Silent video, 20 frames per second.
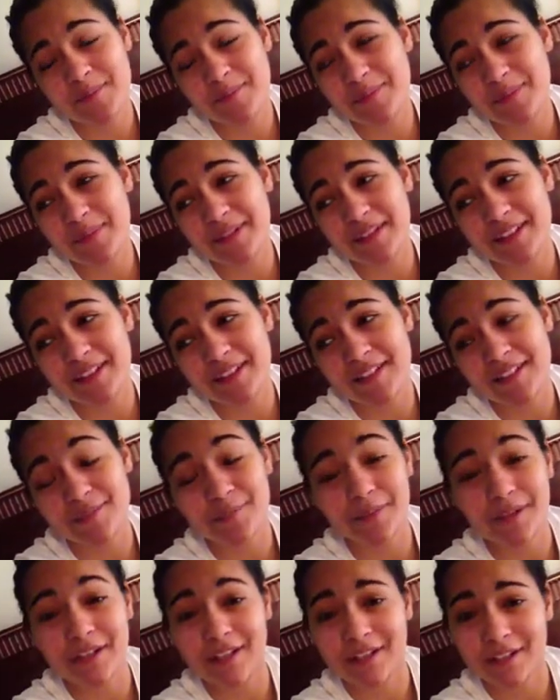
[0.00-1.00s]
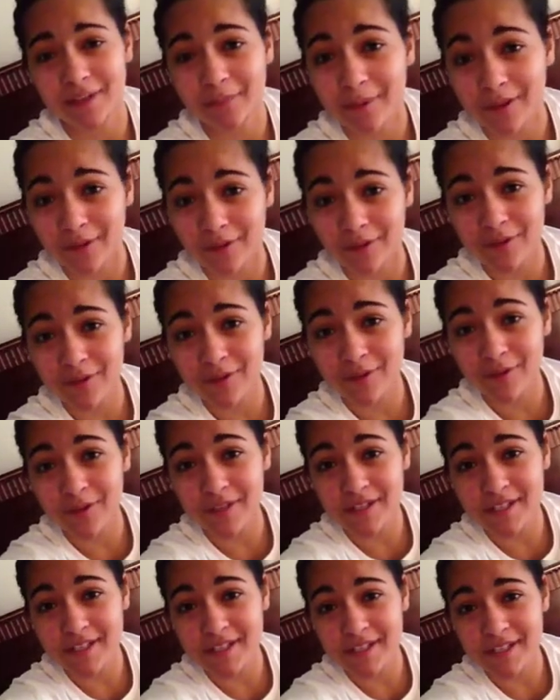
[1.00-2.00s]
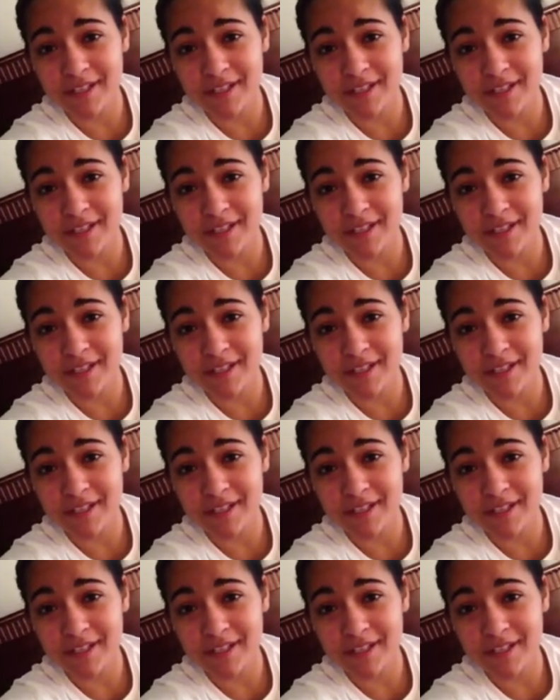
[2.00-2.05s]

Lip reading: but it's my coming out story.